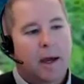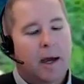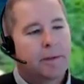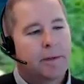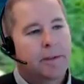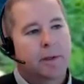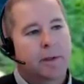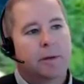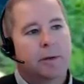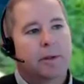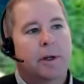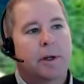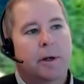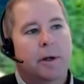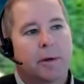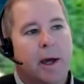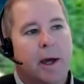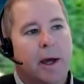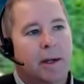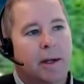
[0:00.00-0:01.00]
I do.
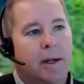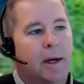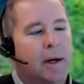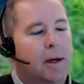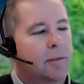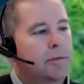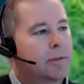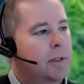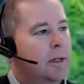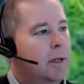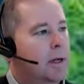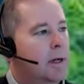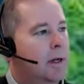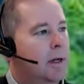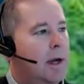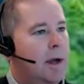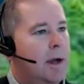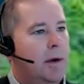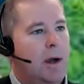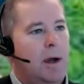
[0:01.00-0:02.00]
Not enough.
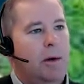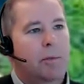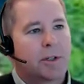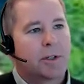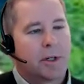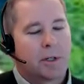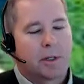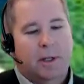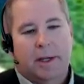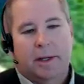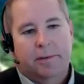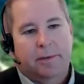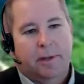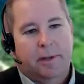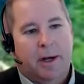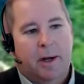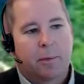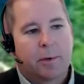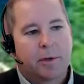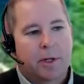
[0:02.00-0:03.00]
I wish, like I said,
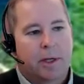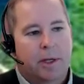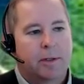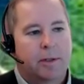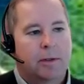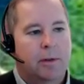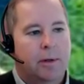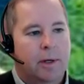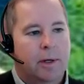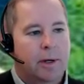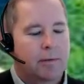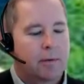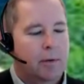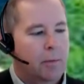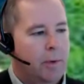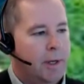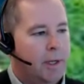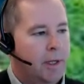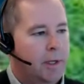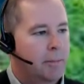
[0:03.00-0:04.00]
I wish I could do it every
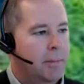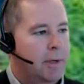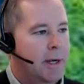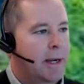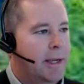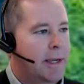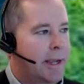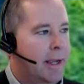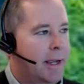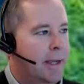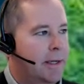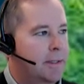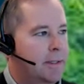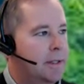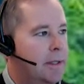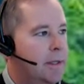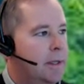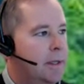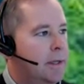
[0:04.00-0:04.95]
week, but I can't.